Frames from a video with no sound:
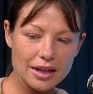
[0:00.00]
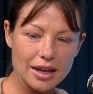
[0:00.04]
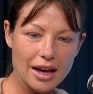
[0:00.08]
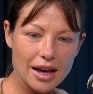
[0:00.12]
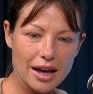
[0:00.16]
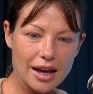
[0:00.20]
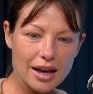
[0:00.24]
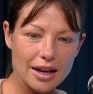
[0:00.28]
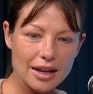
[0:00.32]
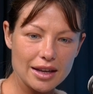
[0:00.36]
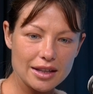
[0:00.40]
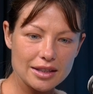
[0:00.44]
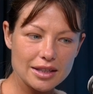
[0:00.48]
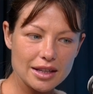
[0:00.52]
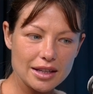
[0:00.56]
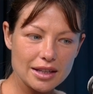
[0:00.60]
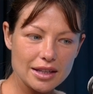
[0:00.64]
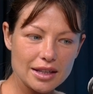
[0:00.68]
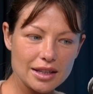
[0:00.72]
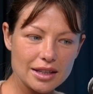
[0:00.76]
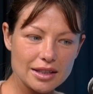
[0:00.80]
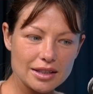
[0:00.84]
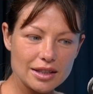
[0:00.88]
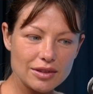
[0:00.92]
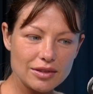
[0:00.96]
Yeah, it's
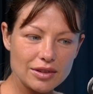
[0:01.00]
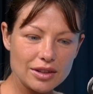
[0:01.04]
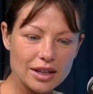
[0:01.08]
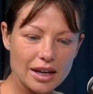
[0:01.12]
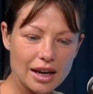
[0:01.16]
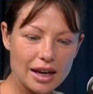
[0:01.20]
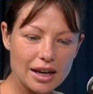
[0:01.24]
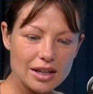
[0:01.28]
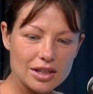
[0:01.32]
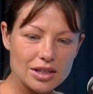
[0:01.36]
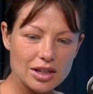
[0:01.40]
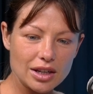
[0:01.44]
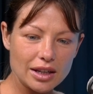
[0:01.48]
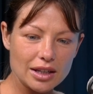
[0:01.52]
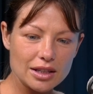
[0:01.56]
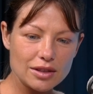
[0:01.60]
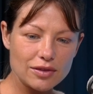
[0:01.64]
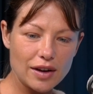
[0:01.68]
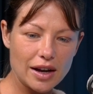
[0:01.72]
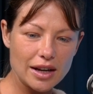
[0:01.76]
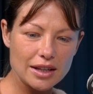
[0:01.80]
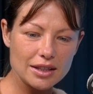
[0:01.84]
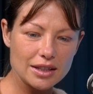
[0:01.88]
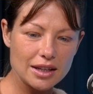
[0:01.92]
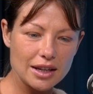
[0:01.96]
engaging. It's
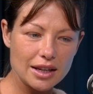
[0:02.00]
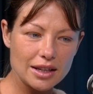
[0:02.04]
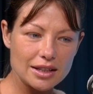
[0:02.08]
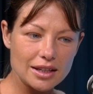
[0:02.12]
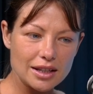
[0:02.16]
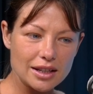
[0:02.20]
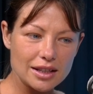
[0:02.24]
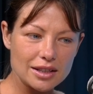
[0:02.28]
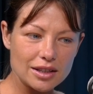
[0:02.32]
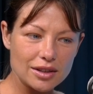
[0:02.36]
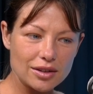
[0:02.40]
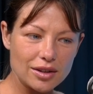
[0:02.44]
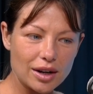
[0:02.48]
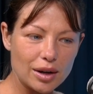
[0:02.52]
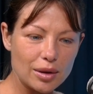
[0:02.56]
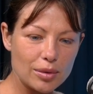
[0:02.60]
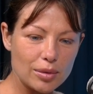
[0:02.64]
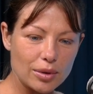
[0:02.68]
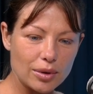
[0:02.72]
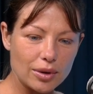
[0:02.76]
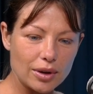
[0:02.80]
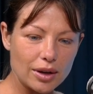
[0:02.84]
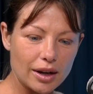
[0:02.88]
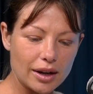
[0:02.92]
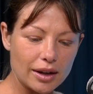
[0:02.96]
fascinating. It's incredible.
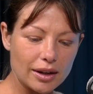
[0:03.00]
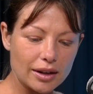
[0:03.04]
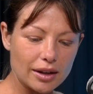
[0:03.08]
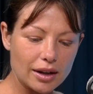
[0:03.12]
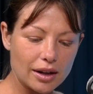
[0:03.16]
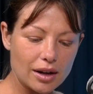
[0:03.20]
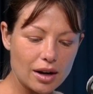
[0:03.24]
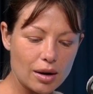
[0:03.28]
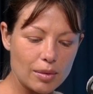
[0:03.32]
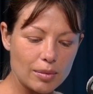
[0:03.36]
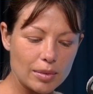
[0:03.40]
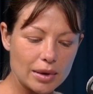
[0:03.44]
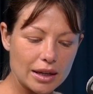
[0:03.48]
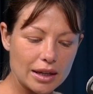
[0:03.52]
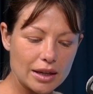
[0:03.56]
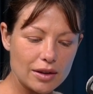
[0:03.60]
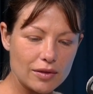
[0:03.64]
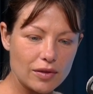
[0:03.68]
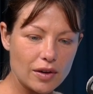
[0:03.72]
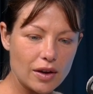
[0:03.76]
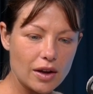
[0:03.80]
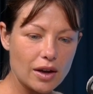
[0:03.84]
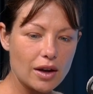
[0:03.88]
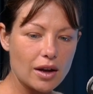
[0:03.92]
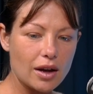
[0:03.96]
Like I can't believe
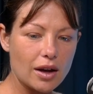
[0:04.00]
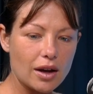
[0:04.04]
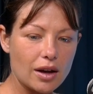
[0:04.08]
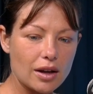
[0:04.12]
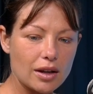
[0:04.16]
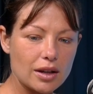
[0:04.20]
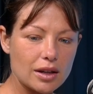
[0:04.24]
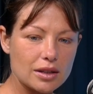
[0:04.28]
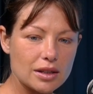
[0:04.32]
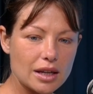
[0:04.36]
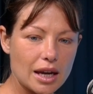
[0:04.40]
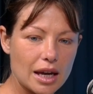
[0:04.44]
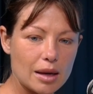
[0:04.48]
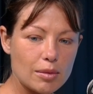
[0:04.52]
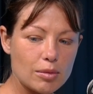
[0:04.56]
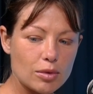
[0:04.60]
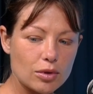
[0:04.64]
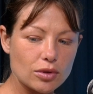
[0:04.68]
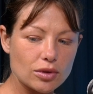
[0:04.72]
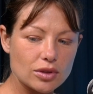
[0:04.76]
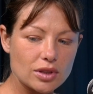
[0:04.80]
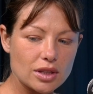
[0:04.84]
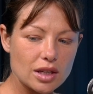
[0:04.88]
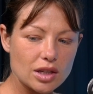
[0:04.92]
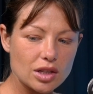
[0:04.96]

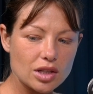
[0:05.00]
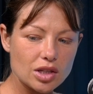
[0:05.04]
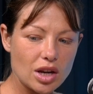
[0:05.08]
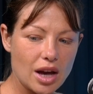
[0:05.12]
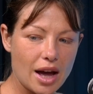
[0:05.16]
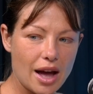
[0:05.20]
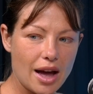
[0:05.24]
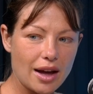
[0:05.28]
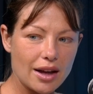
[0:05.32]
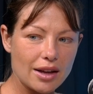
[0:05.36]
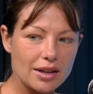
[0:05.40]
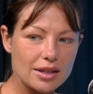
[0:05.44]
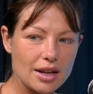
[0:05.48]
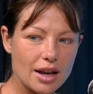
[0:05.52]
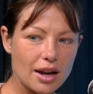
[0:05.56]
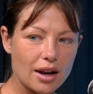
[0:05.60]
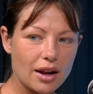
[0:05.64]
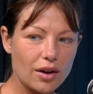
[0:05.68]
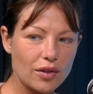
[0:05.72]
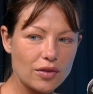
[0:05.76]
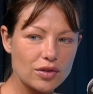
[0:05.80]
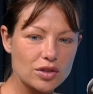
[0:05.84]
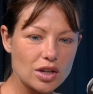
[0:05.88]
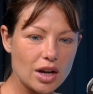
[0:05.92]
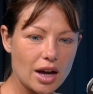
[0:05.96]
tables and chairs. I
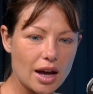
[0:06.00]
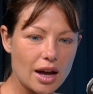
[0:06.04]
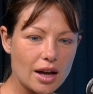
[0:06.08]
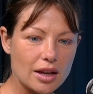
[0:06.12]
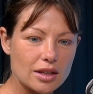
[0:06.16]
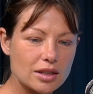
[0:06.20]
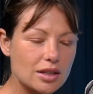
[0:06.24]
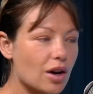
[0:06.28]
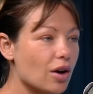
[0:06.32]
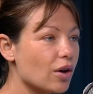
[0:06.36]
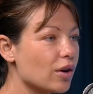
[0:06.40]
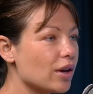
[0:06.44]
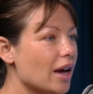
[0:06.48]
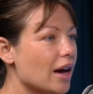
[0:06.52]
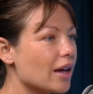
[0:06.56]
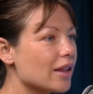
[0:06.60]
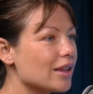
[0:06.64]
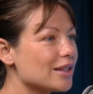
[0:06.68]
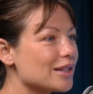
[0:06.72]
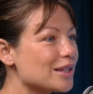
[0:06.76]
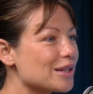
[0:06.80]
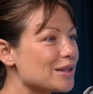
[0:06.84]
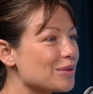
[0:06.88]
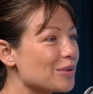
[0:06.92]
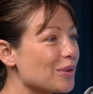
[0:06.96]
love chairs. Oh yeah,
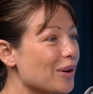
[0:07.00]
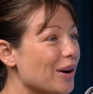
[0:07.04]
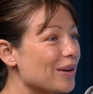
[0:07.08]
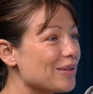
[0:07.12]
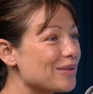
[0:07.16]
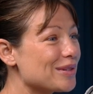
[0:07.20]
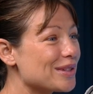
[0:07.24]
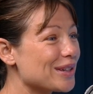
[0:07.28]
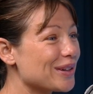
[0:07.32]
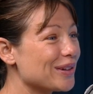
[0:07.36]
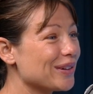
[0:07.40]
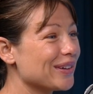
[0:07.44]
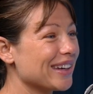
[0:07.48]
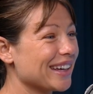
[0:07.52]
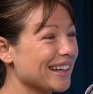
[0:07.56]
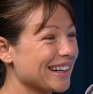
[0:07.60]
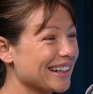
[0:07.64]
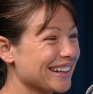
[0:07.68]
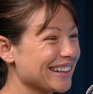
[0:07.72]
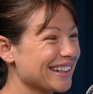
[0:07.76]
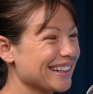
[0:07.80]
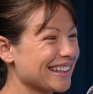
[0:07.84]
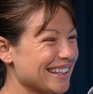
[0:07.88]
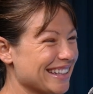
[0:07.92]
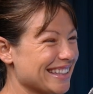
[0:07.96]
this is what I'm
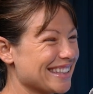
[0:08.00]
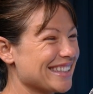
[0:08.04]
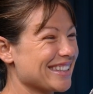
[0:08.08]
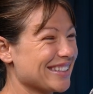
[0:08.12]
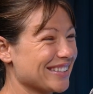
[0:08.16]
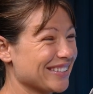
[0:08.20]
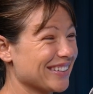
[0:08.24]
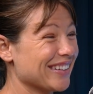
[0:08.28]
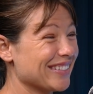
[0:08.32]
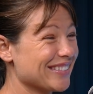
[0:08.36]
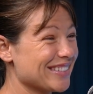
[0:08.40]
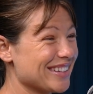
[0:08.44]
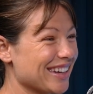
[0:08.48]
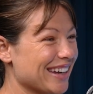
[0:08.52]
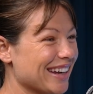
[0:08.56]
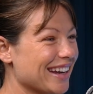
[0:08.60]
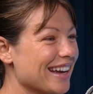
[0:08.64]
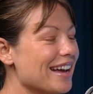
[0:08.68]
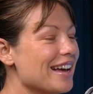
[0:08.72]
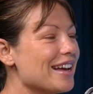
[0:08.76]
doing. This is what I'm doing.